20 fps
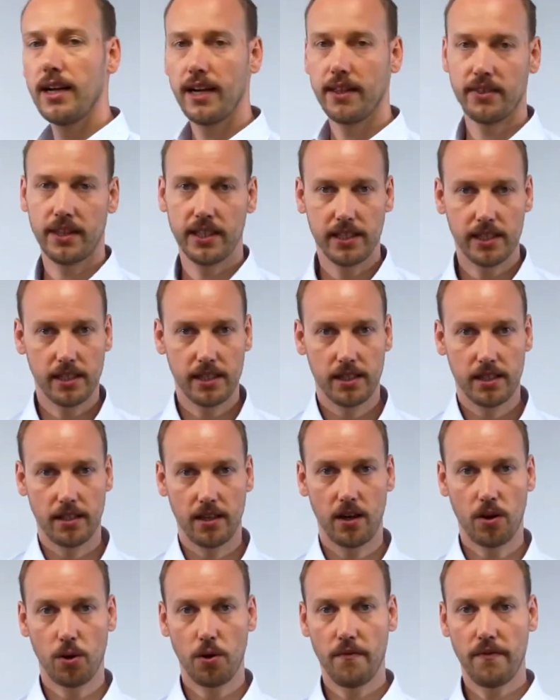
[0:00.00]
And this is
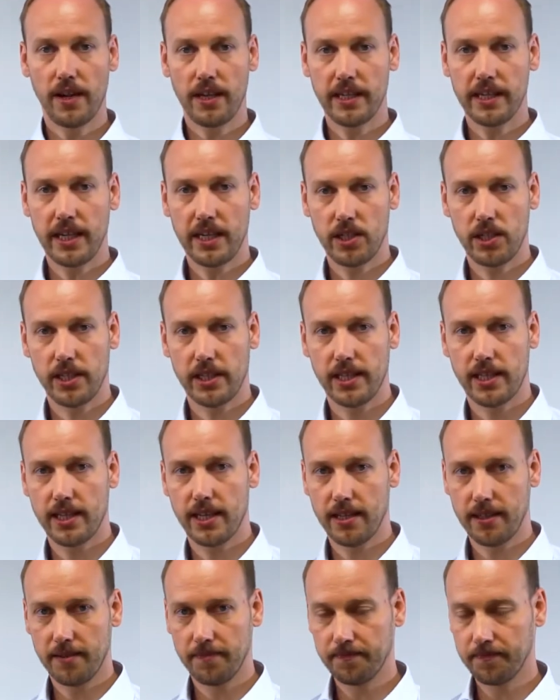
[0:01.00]
our validation
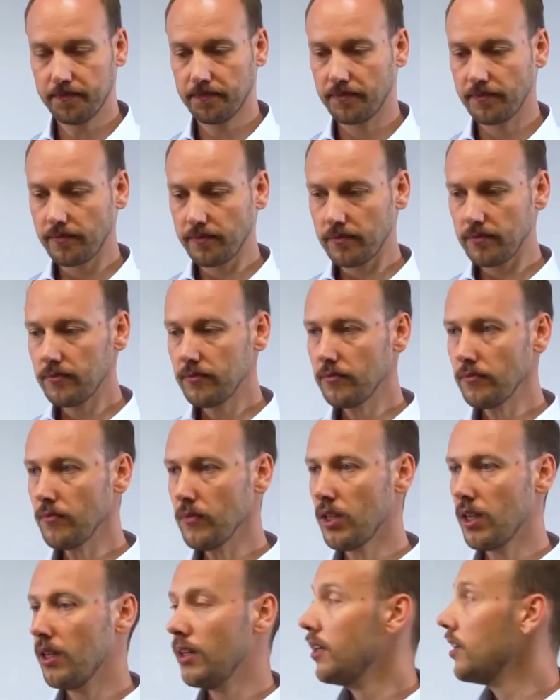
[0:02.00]
set.
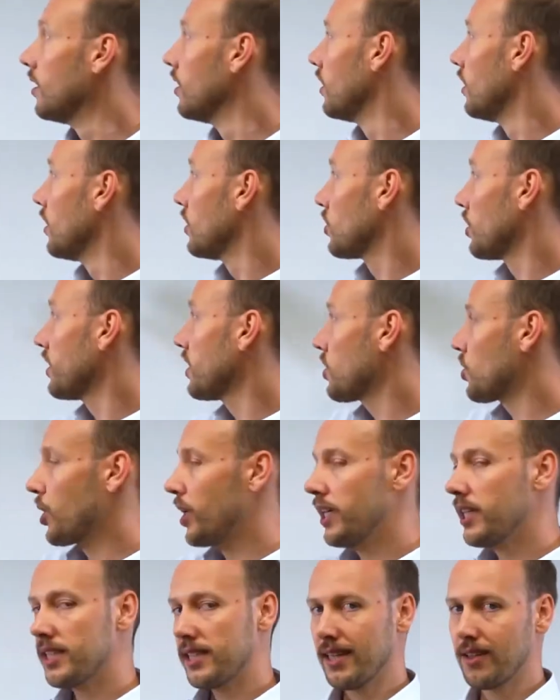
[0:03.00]
So in this
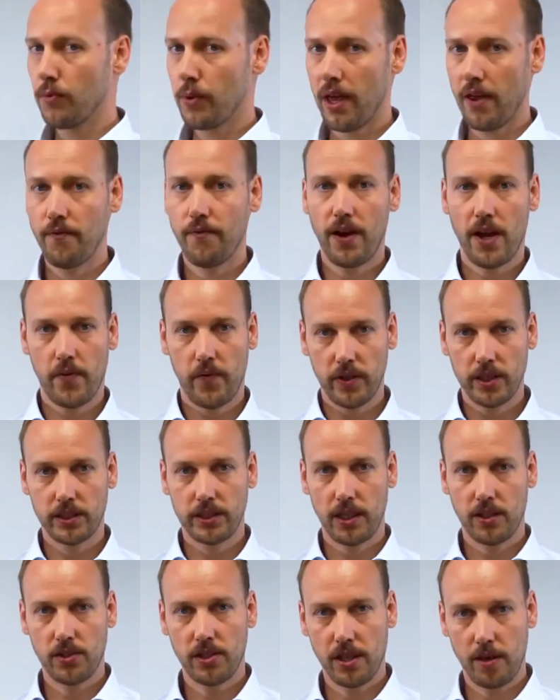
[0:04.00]
training set, we have
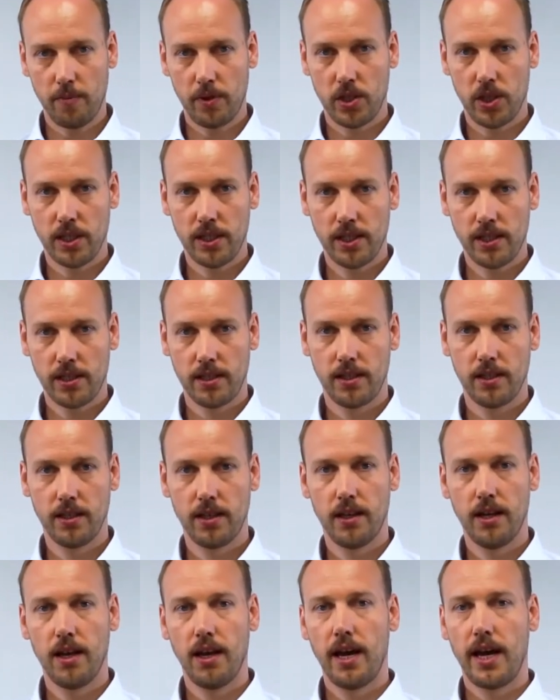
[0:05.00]
500,000 images.
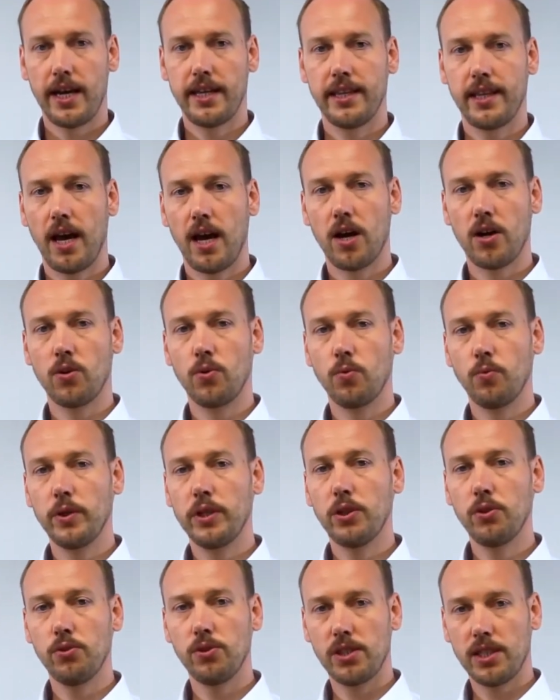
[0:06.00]
And now we
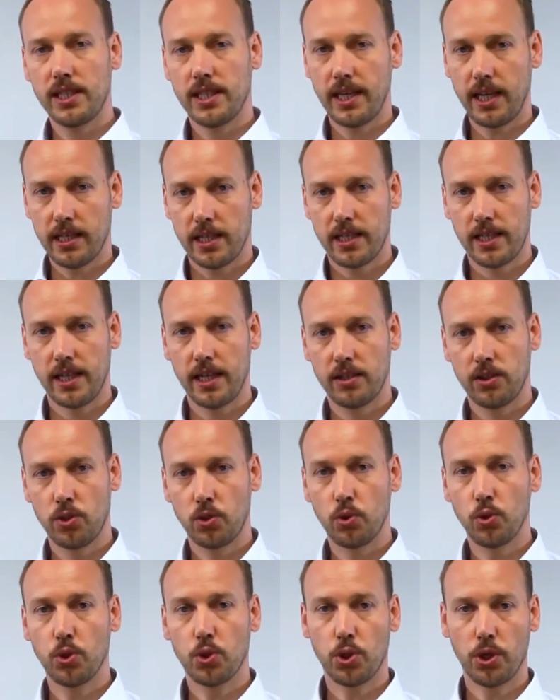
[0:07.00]
use this data set
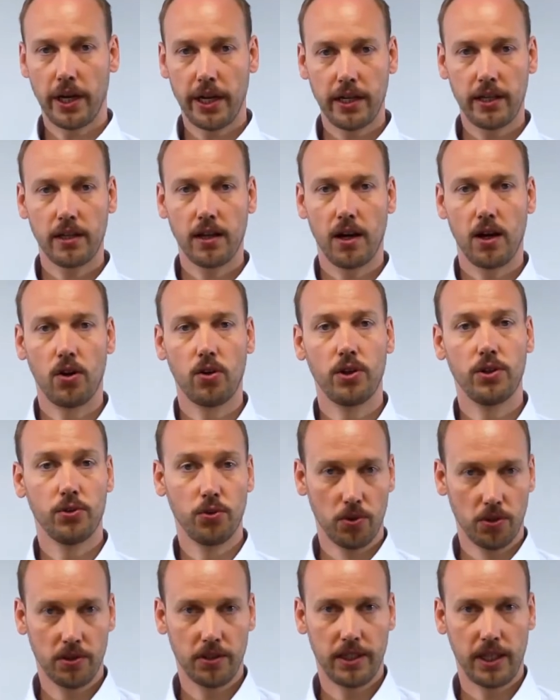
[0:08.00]
to train our
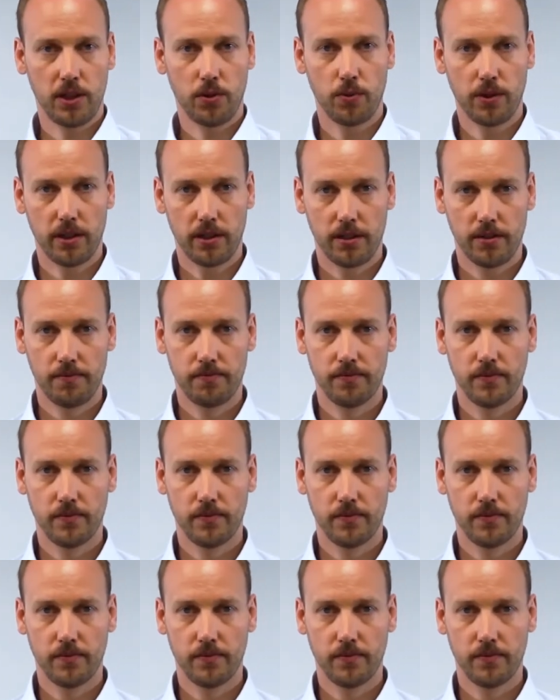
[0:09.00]
neural network.